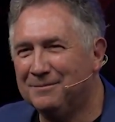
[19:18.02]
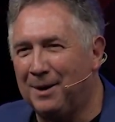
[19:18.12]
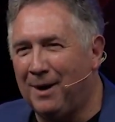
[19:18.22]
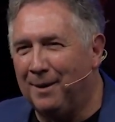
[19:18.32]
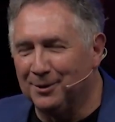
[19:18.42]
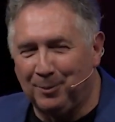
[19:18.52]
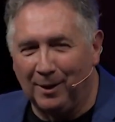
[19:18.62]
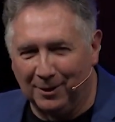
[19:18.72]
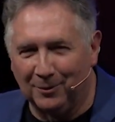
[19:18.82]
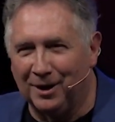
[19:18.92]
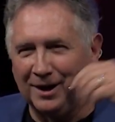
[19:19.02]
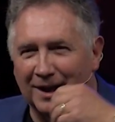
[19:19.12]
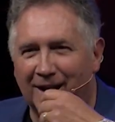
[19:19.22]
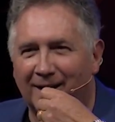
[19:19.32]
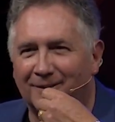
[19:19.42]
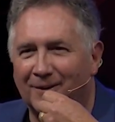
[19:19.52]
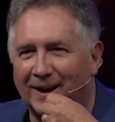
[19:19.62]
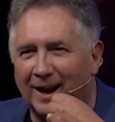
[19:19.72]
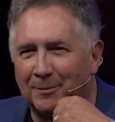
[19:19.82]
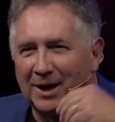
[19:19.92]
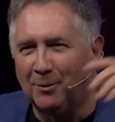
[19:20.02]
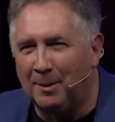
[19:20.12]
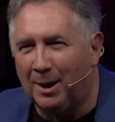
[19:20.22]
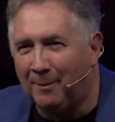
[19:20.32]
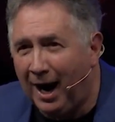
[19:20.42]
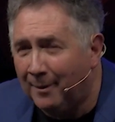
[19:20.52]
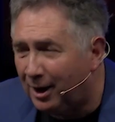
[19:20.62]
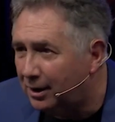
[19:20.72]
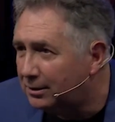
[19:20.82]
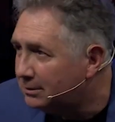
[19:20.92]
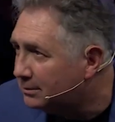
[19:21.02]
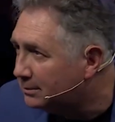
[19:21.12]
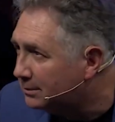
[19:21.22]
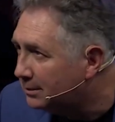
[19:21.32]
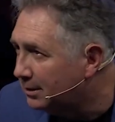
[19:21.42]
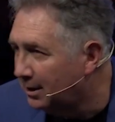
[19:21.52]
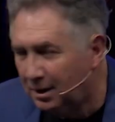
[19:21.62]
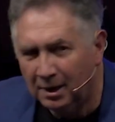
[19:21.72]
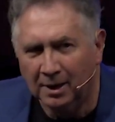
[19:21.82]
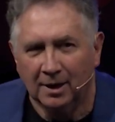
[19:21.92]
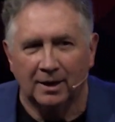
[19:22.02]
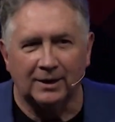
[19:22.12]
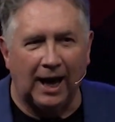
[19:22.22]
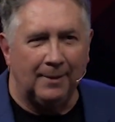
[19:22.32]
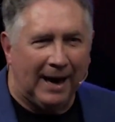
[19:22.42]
My mama's probably running in heaven right now. But anyway, my mama came